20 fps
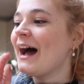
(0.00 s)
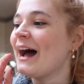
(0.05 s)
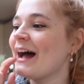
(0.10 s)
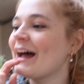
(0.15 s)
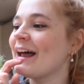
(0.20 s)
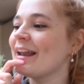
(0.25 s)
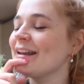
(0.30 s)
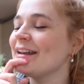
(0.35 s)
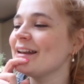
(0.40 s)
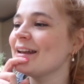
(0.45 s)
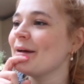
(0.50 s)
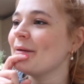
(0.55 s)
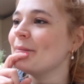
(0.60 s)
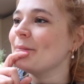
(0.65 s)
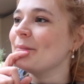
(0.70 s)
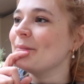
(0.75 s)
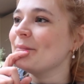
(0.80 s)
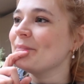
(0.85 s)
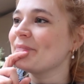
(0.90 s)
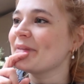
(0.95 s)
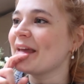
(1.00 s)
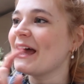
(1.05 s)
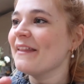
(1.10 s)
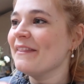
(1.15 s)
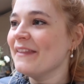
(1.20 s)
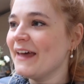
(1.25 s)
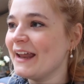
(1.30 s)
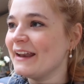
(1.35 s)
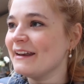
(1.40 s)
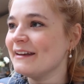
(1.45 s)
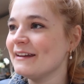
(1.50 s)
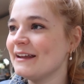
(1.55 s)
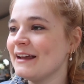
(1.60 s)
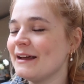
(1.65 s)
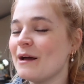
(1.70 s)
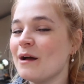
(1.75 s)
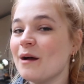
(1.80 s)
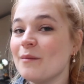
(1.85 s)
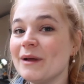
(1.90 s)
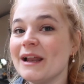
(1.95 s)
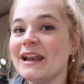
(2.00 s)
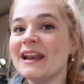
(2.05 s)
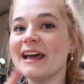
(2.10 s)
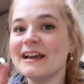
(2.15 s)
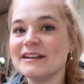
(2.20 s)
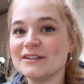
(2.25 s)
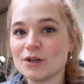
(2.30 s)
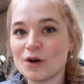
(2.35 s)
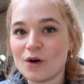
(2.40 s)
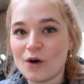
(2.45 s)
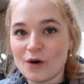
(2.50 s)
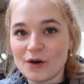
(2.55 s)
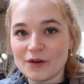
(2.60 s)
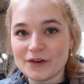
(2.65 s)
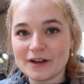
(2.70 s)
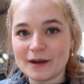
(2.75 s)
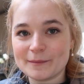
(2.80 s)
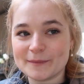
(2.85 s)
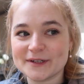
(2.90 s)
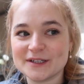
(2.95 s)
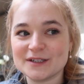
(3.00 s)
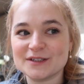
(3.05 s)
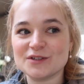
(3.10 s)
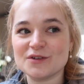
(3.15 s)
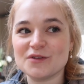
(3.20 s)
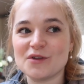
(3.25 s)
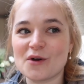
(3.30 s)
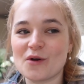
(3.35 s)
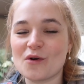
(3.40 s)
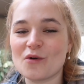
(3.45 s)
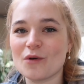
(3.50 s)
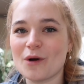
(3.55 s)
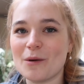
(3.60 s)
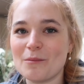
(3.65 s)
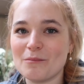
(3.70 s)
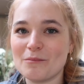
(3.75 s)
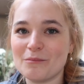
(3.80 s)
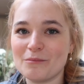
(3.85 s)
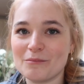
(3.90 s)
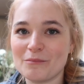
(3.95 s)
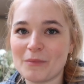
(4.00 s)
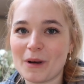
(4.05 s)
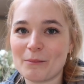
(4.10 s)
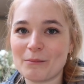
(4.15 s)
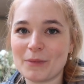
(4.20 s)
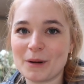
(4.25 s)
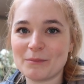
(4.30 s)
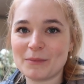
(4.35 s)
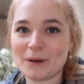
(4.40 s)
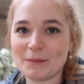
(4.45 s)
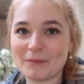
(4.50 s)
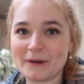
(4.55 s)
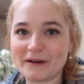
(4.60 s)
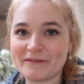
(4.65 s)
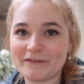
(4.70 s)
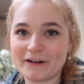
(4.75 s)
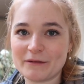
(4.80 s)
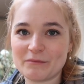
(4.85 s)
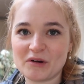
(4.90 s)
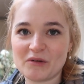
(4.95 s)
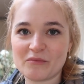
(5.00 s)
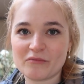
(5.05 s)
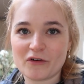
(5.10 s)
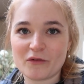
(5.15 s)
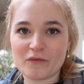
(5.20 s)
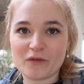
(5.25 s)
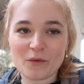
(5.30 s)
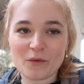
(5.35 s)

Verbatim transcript: And um, and then a bit later on, I'm gonna do the grom blah blah blah blah blah blah blah